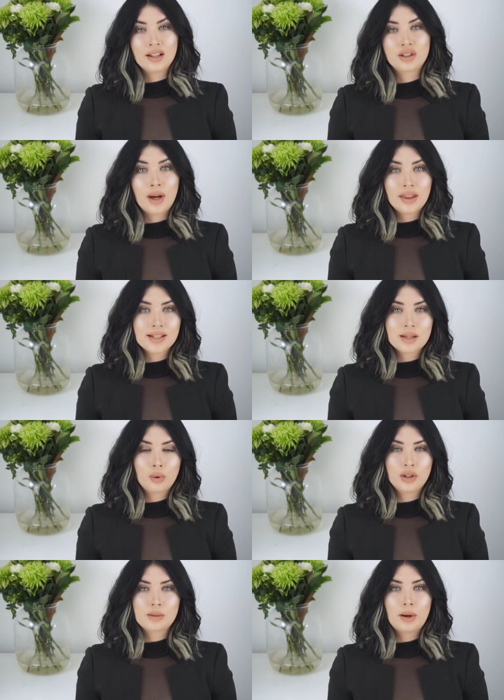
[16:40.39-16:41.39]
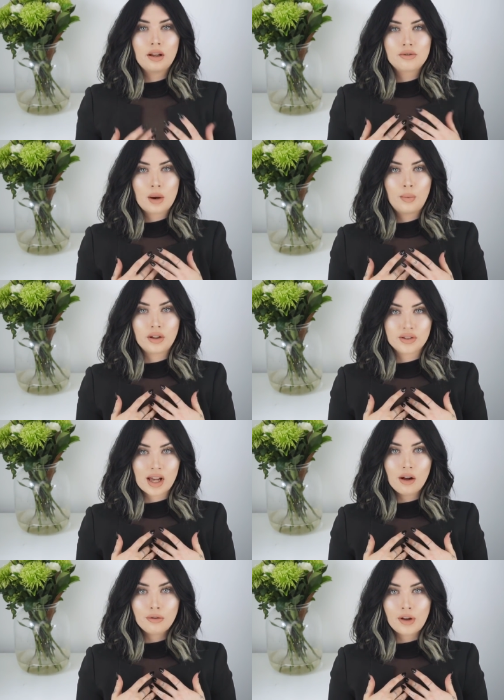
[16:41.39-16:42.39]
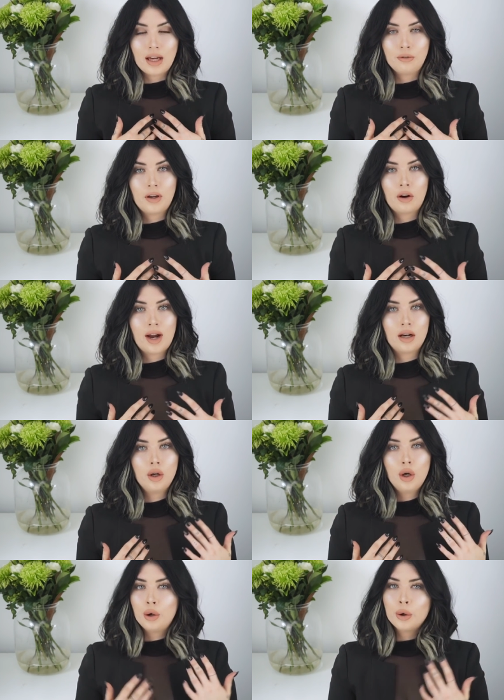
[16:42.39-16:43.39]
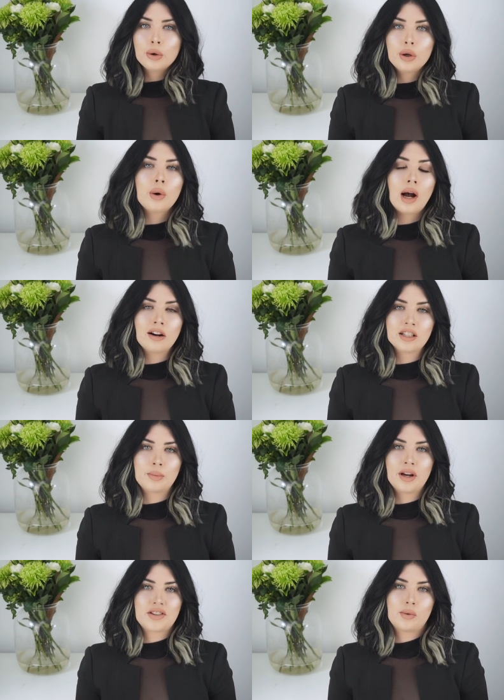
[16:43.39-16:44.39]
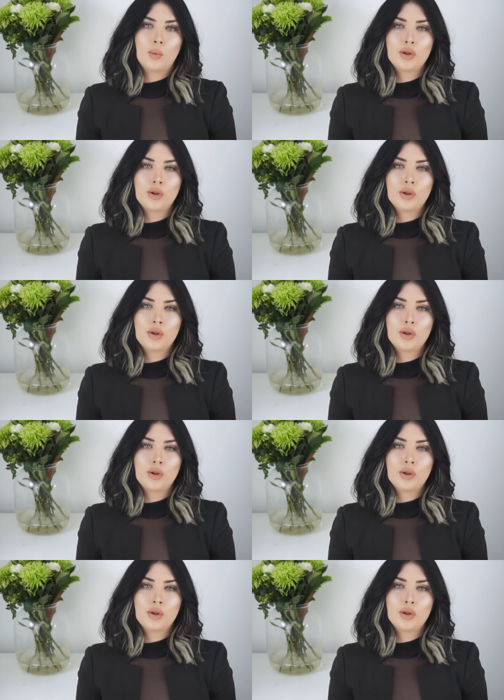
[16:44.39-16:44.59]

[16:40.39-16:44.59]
So I think it's important to spend a lot of time with yourself and figure out who you are as a person.